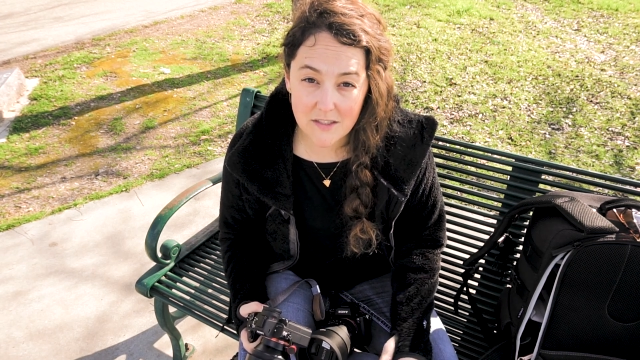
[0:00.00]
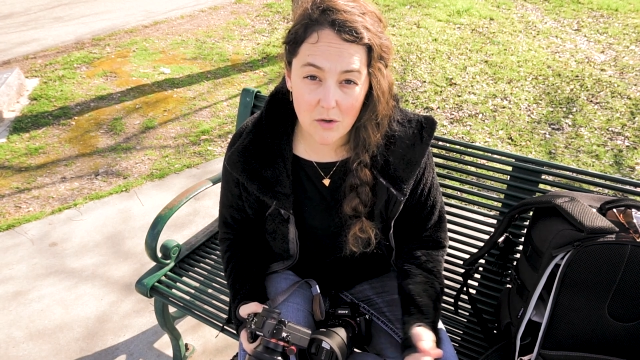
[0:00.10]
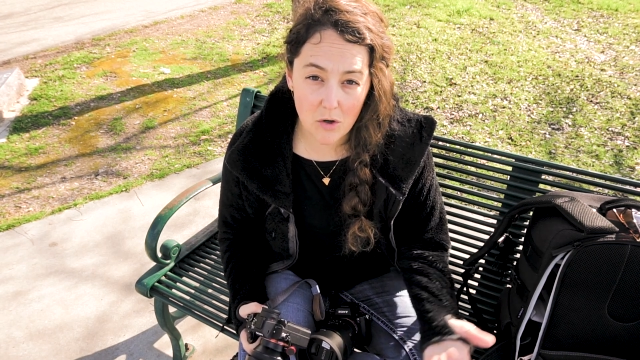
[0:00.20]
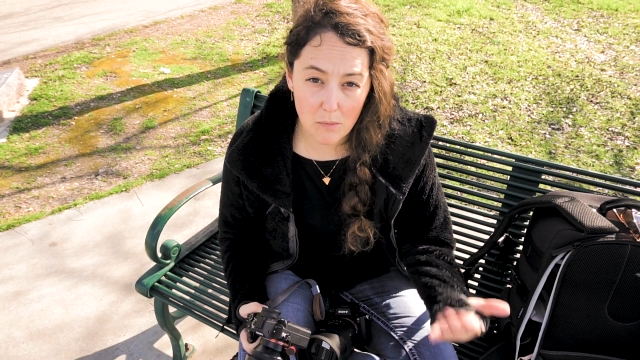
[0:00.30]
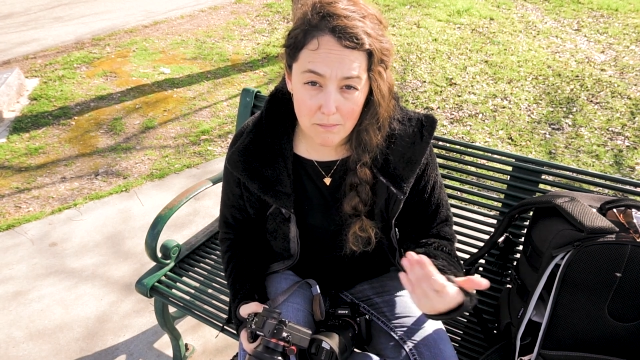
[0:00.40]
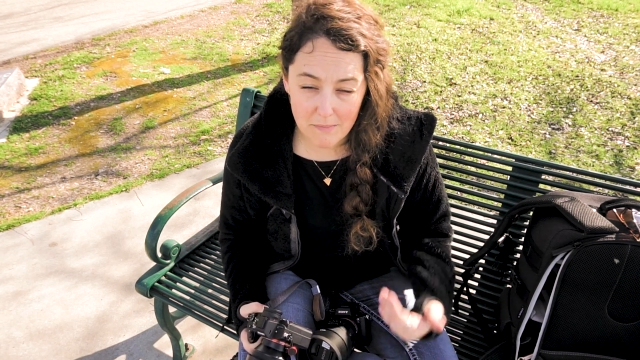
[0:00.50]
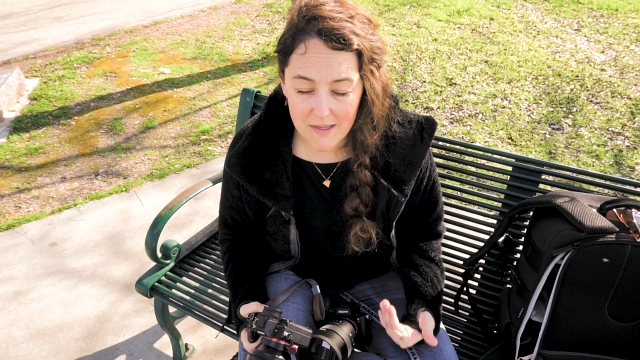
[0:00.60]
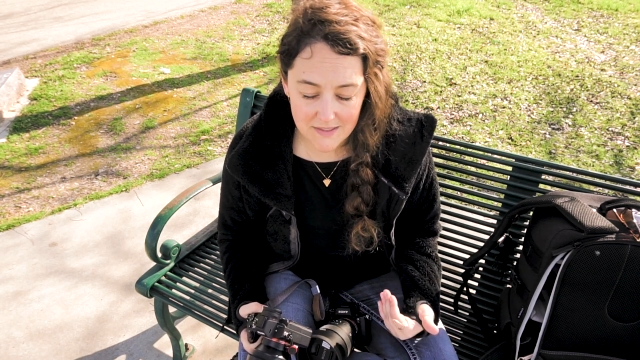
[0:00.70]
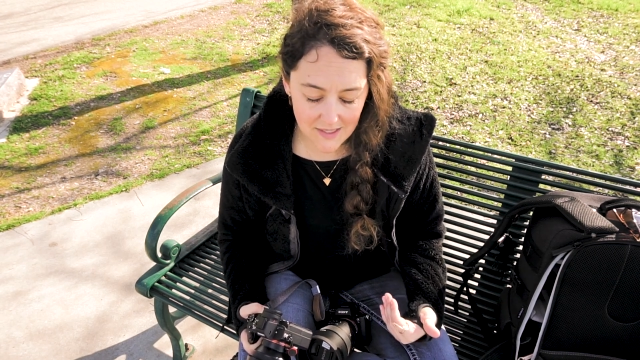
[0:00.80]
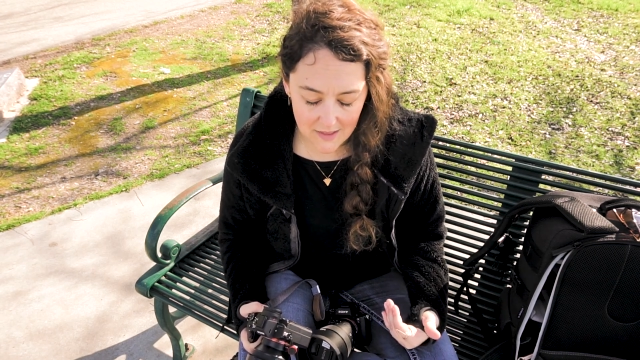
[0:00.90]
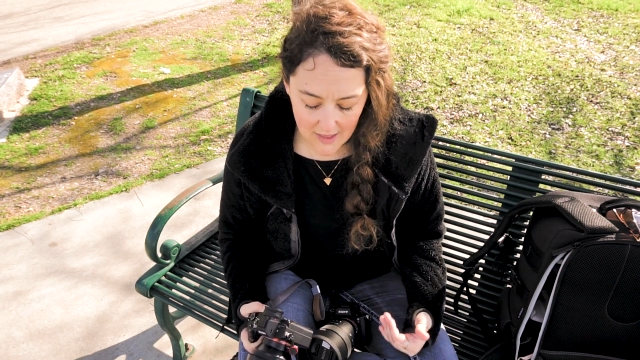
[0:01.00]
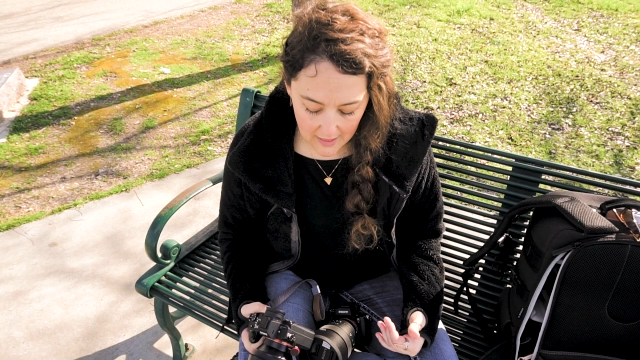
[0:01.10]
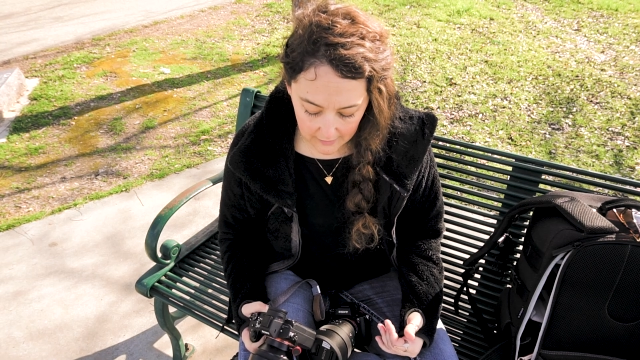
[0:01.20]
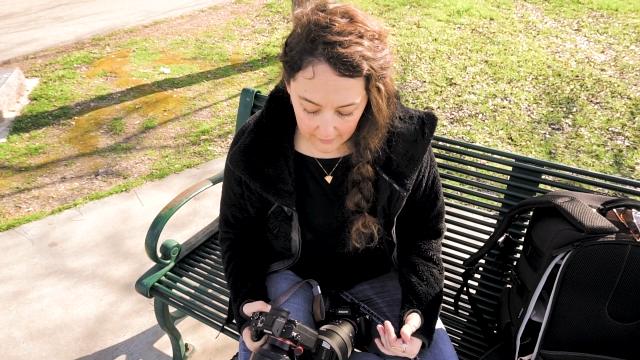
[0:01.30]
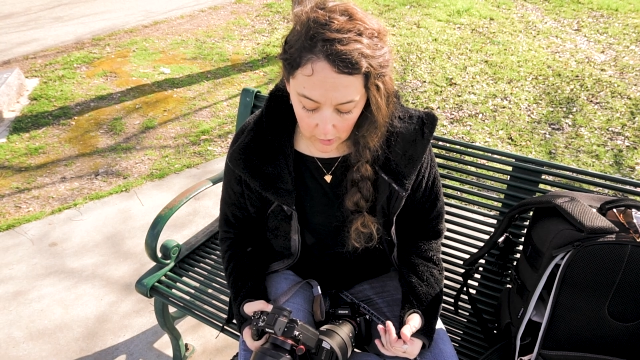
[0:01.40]
so you're missing
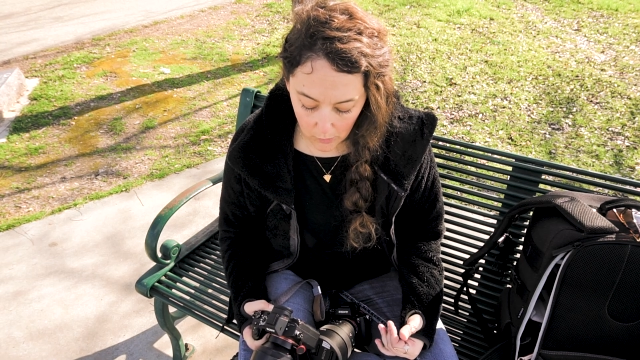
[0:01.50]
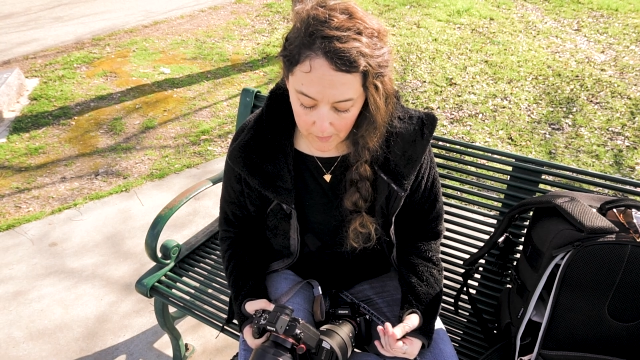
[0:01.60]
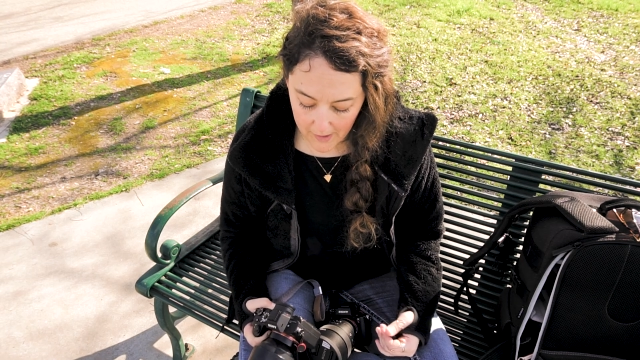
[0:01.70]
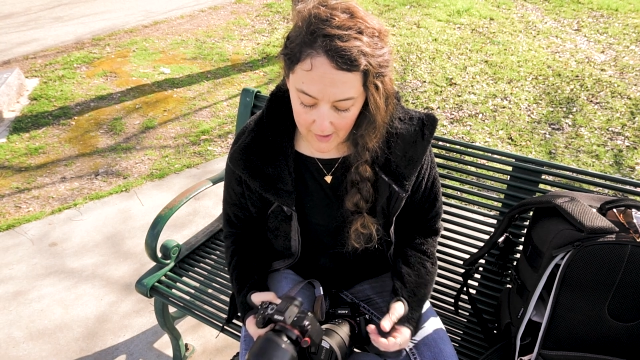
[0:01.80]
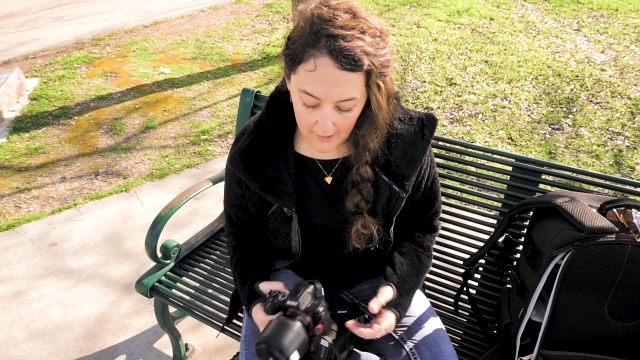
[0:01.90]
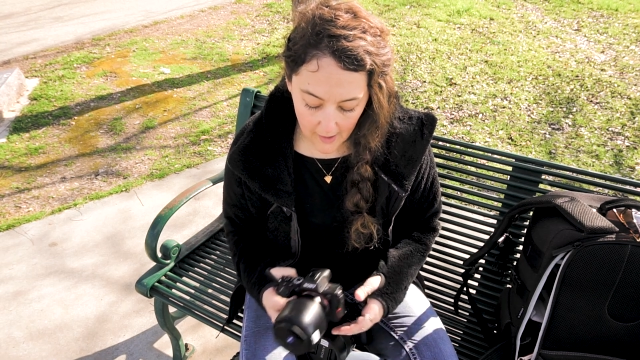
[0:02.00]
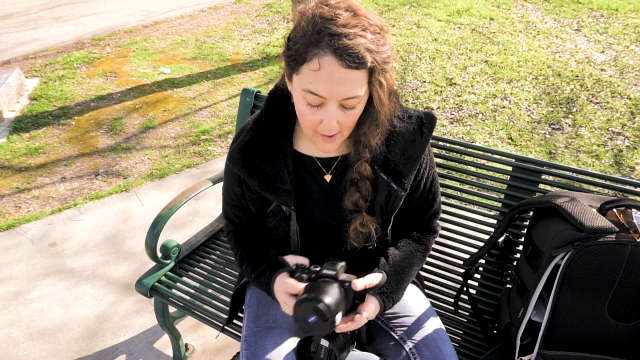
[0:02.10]
that little bit,